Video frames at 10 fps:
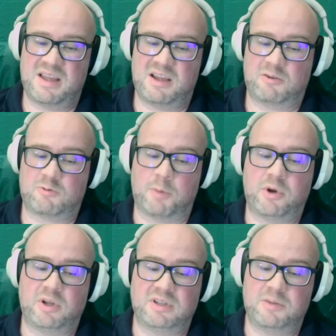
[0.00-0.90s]
grumble
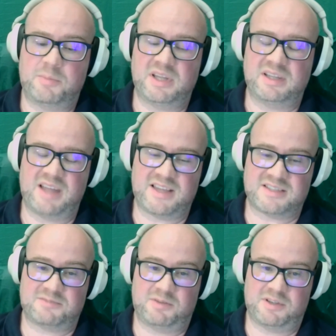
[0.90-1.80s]
a little bit less
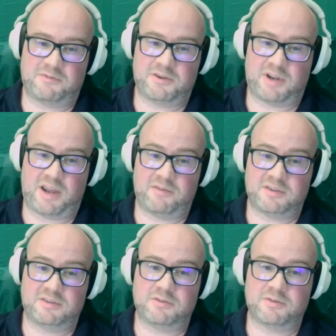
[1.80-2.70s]
whenever you're having to
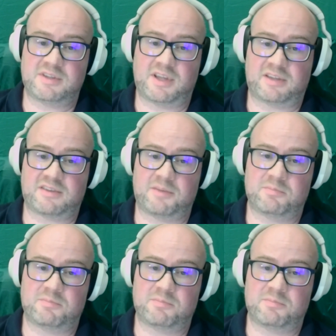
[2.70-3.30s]
do it next time.